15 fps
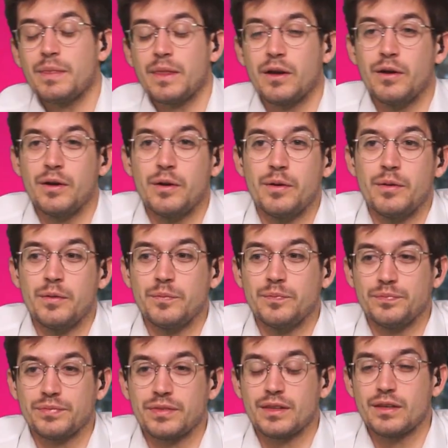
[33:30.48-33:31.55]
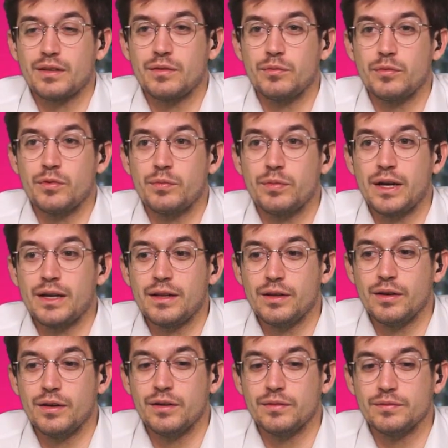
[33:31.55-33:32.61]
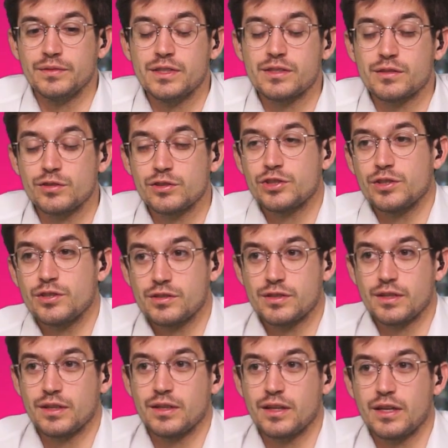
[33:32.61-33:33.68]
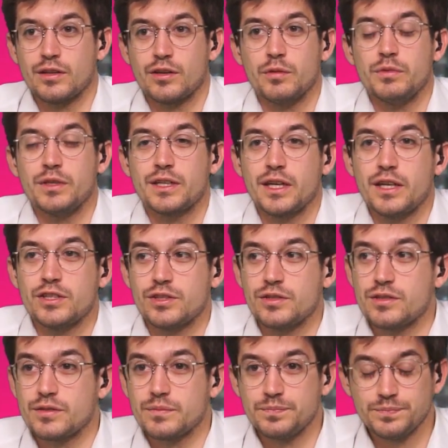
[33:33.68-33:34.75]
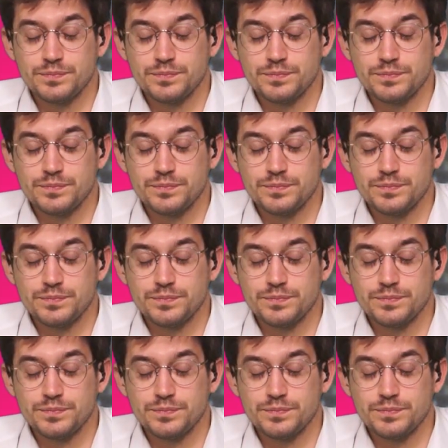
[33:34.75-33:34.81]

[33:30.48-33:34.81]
mobile discussions and communications.